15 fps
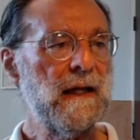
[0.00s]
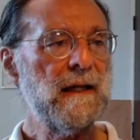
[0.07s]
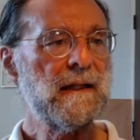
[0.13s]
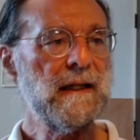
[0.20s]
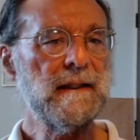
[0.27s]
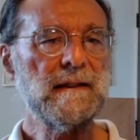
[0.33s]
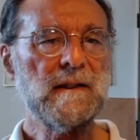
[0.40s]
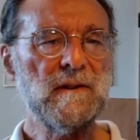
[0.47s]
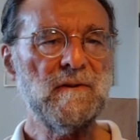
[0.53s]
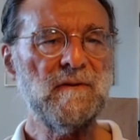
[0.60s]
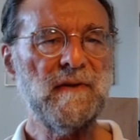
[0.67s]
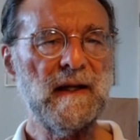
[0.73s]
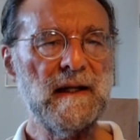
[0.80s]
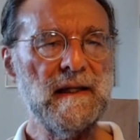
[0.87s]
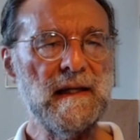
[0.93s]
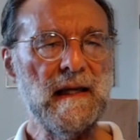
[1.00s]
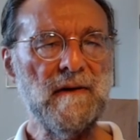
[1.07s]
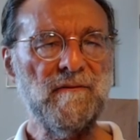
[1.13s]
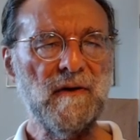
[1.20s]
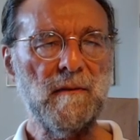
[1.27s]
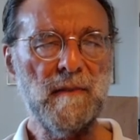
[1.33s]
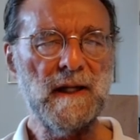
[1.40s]
can convey
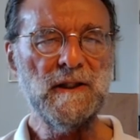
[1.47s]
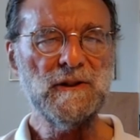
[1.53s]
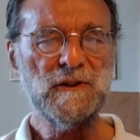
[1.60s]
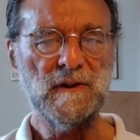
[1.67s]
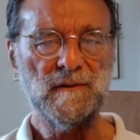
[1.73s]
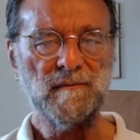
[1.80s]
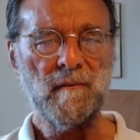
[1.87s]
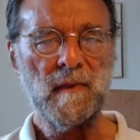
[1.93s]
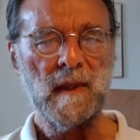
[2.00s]
information,